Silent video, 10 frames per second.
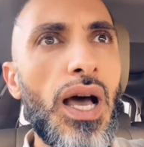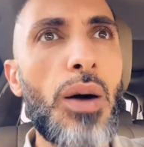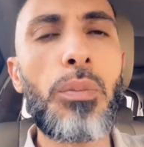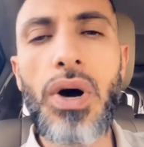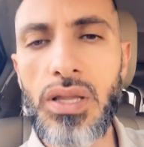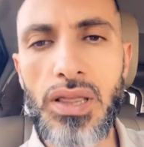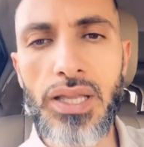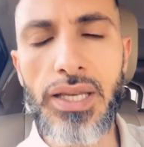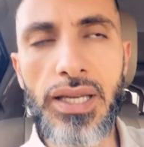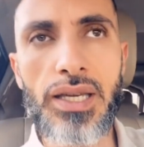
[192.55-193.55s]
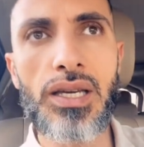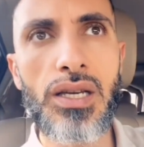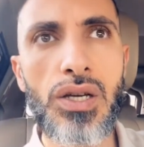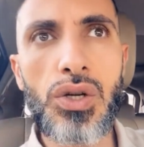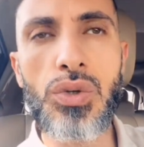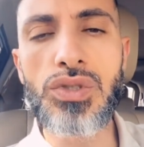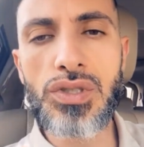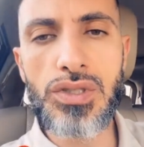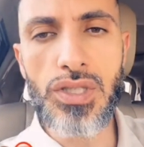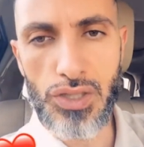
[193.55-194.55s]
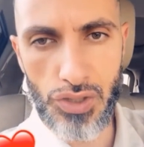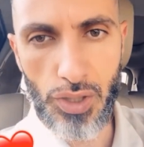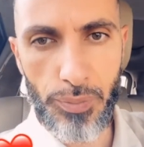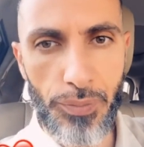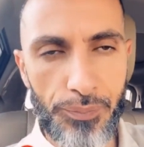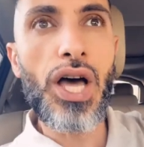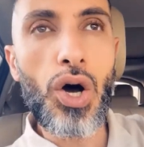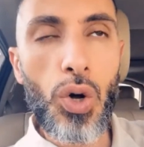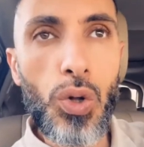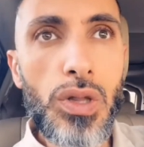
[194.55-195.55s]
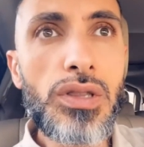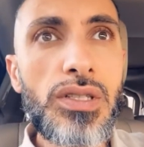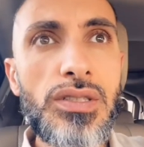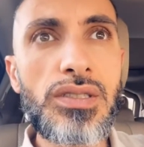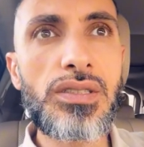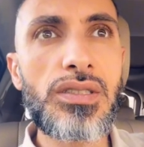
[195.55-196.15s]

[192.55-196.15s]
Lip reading: a monthly roots touch-up. The oldest